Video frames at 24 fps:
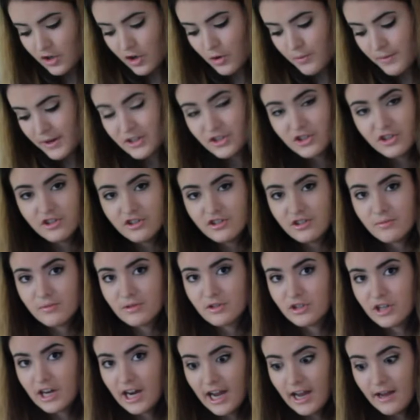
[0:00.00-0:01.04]
So make sure you
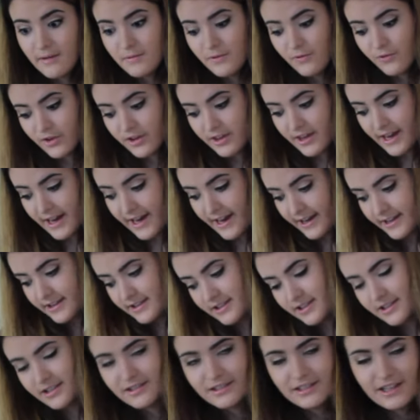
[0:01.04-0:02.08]
subscribe for that,
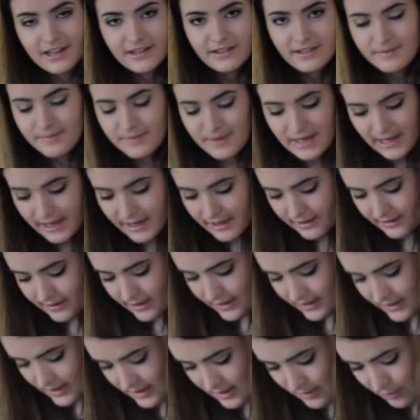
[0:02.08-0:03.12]
not to make it
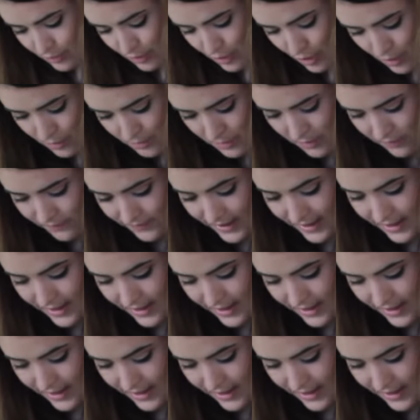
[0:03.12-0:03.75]
like this a promo